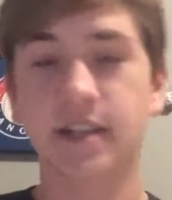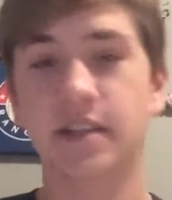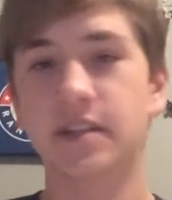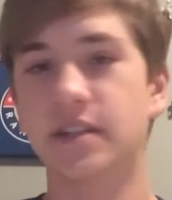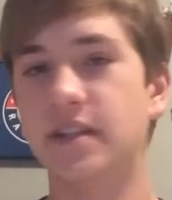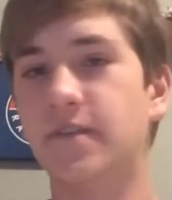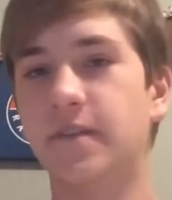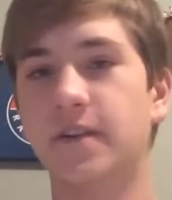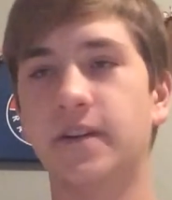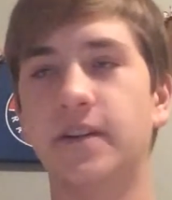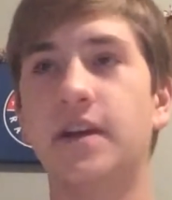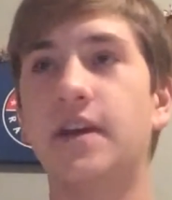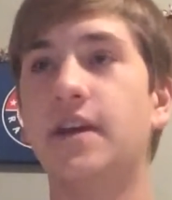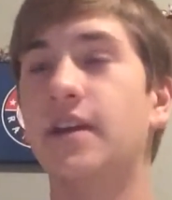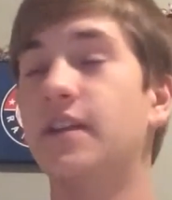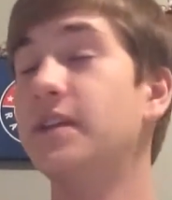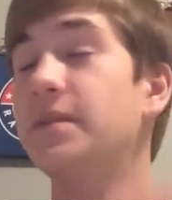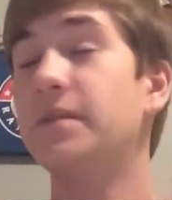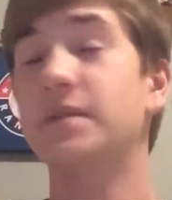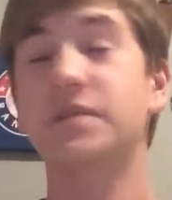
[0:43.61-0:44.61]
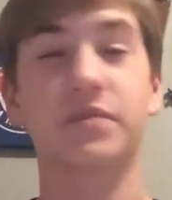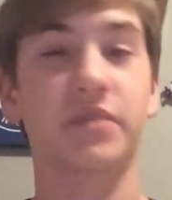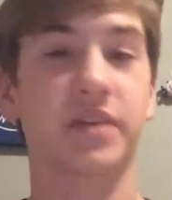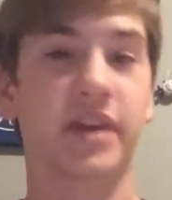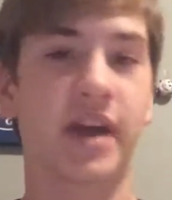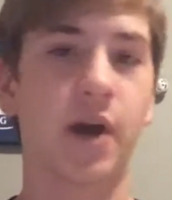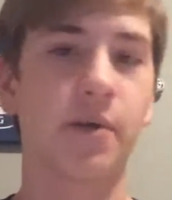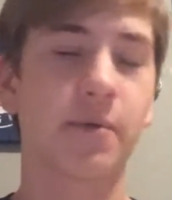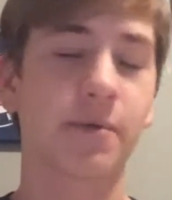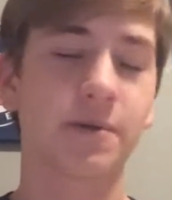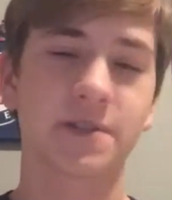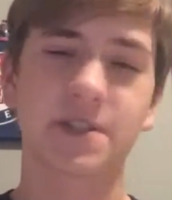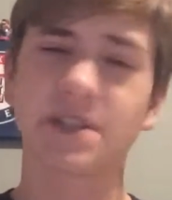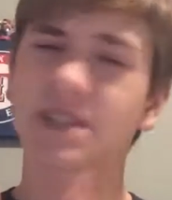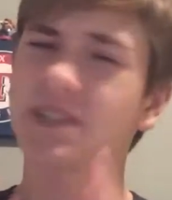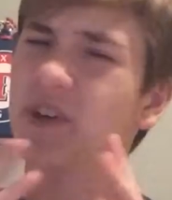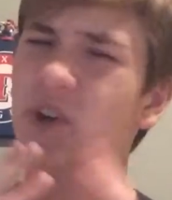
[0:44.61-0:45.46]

The defense, the defense Cowboys just